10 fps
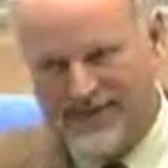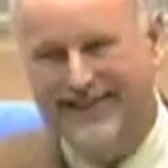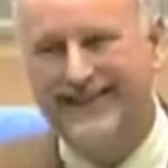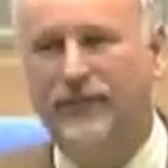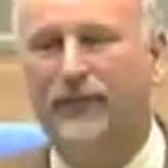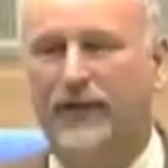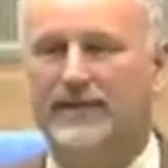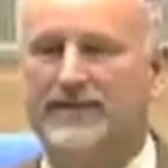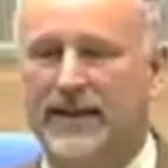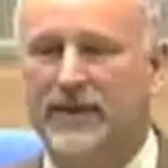at
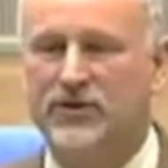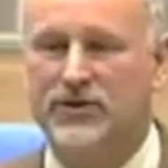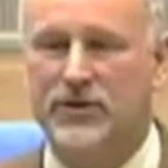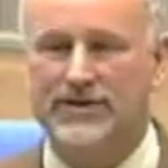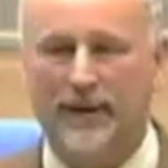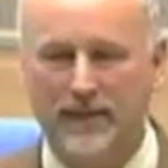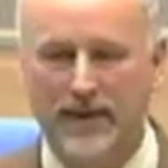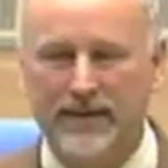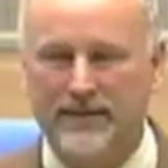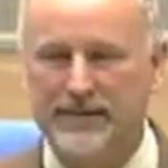different stages of
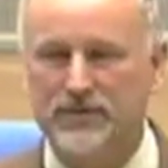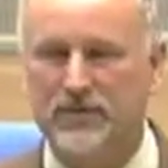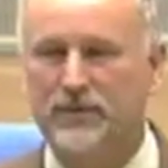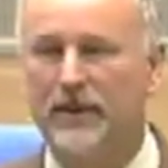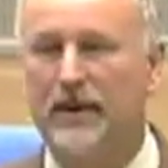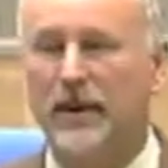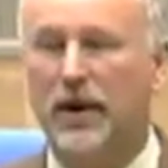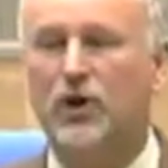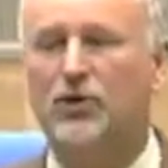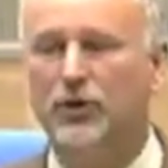something that seems to be
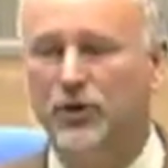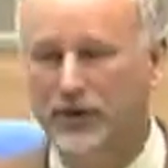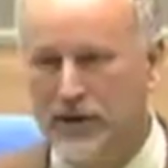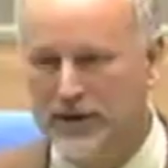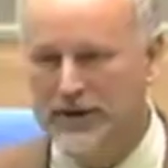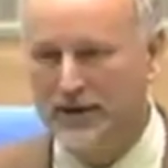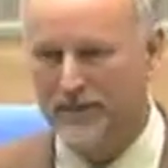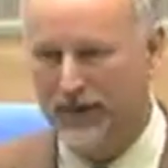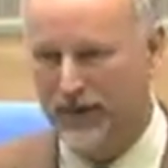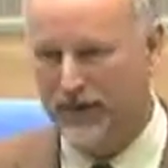a universal
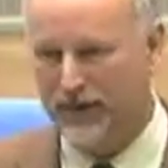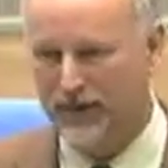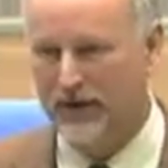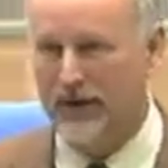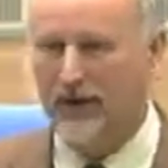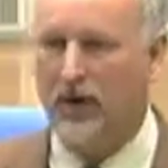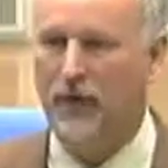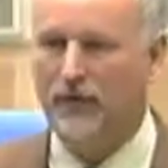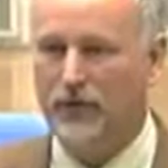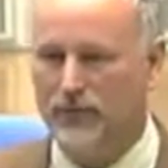process
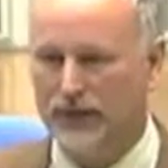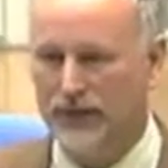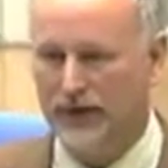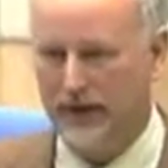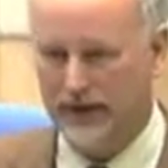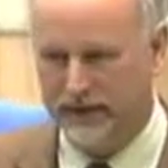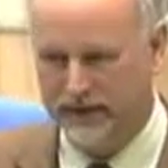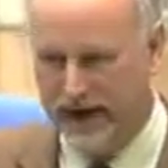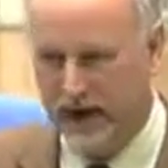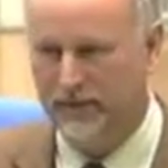of human
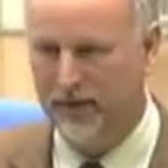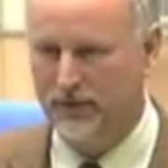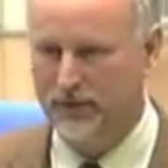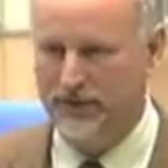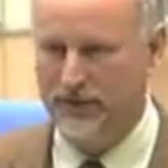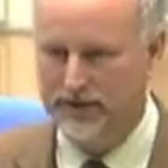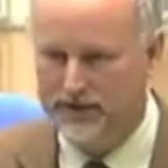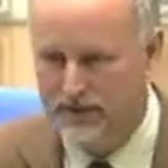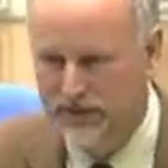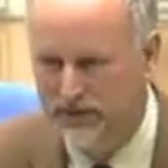development, of human
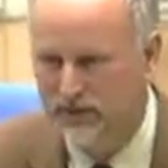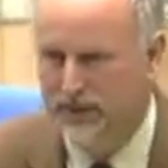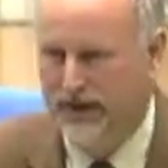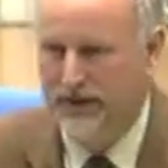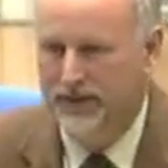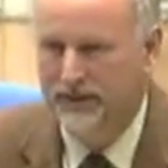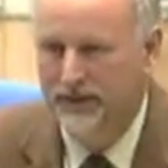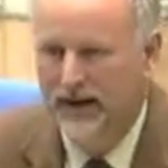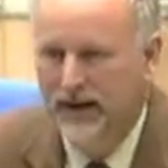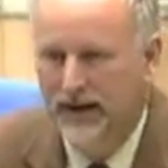history, if you want.
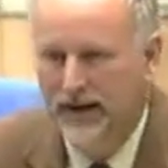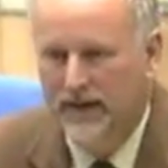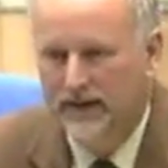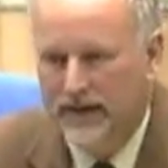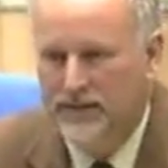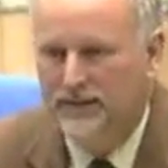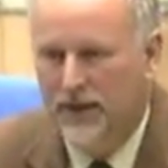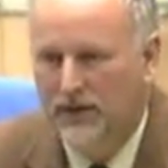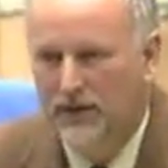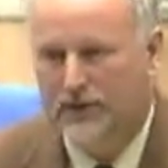And in this
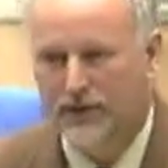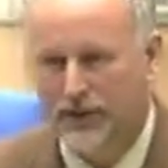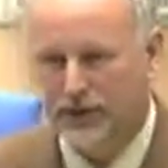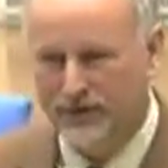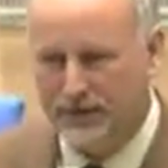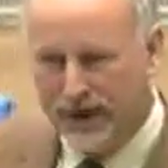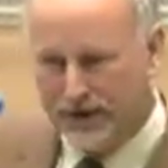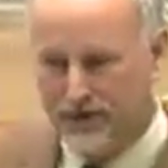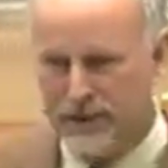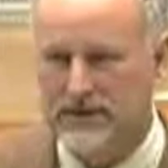process, first the
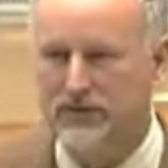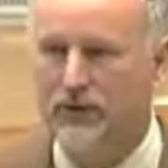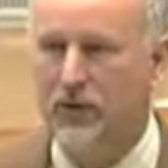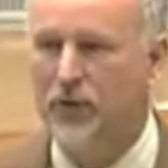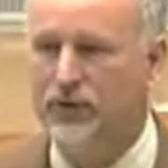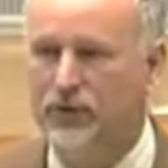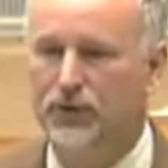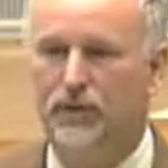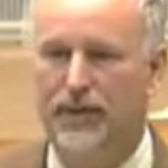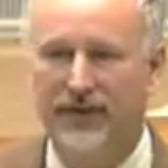death rates fall due
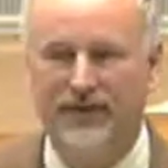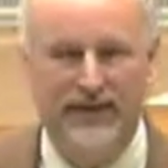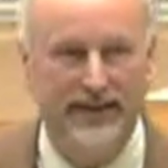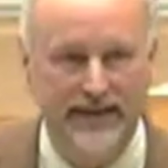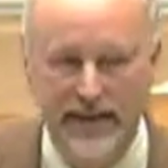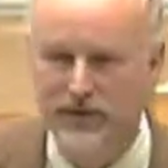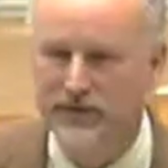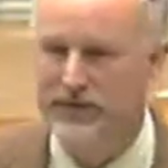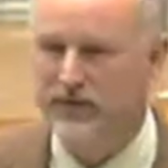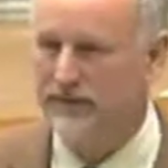to better
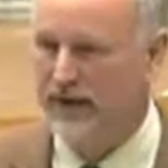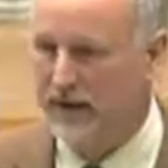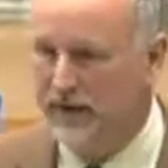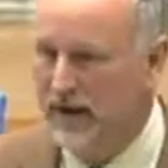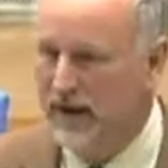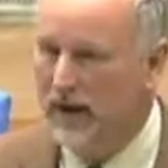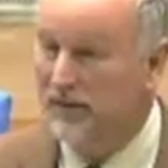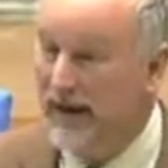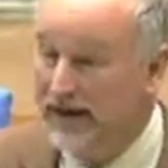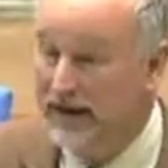sanitation
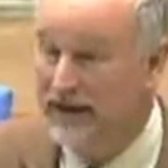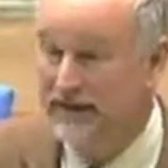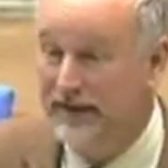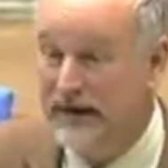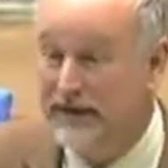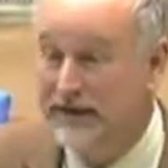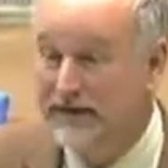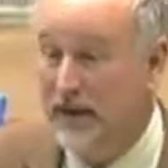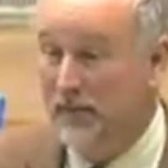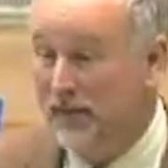and medical advance,
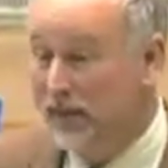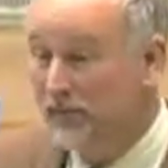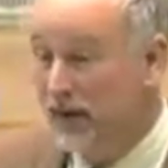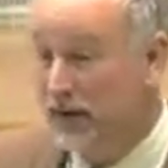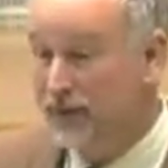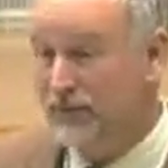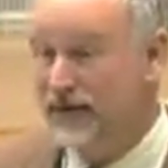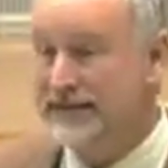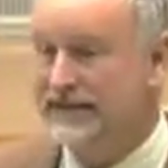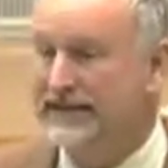but the birth rates at the